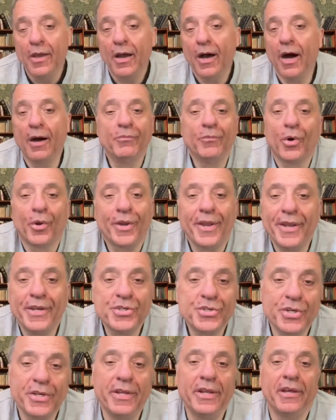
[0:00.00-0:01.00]
I'm not an
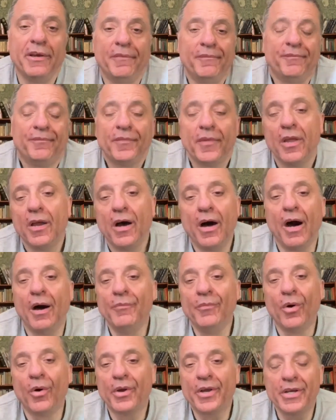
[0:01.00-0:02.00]
engineer.
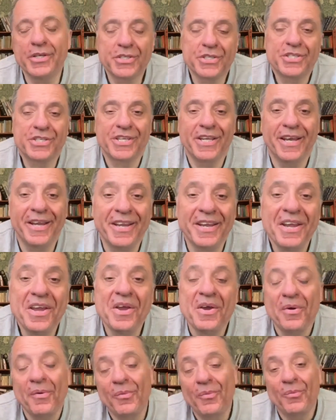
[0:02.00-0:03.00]
I'm not going to say
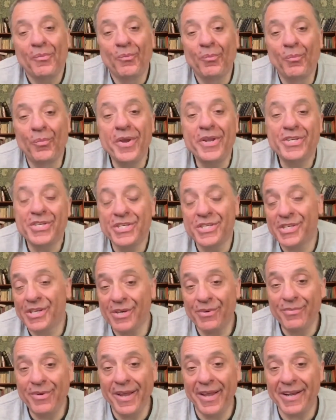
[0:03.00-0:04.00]
which is
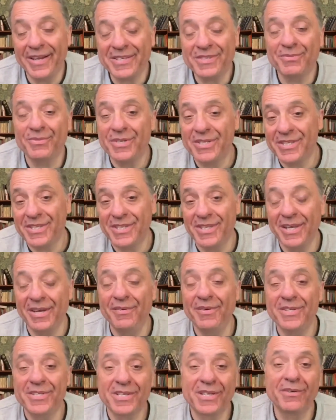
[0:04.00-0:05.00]
correct, which
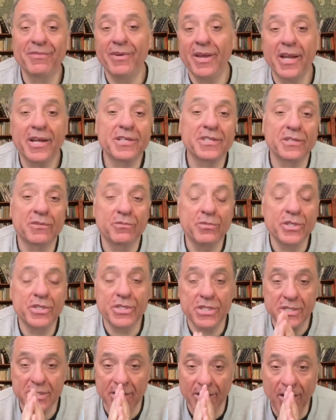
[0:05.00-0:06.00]
theory is correct, and
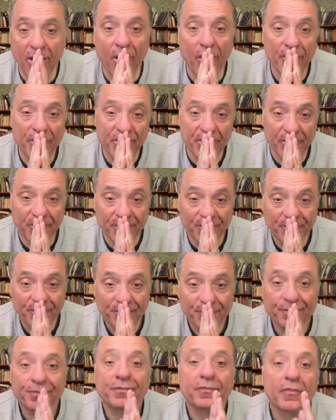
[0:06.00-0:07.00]
which is not.
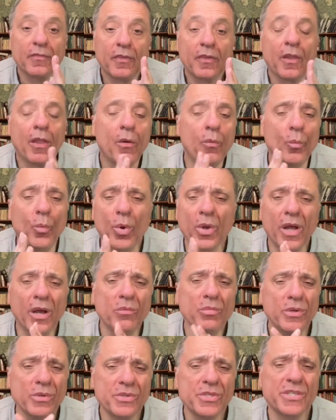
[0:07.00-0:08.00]
What I
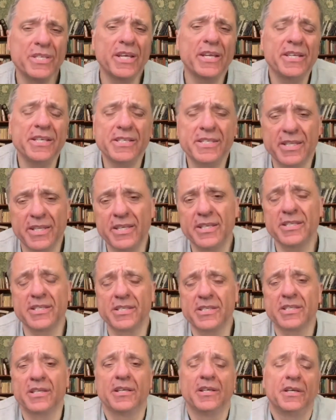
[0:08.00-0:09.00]
will say is this.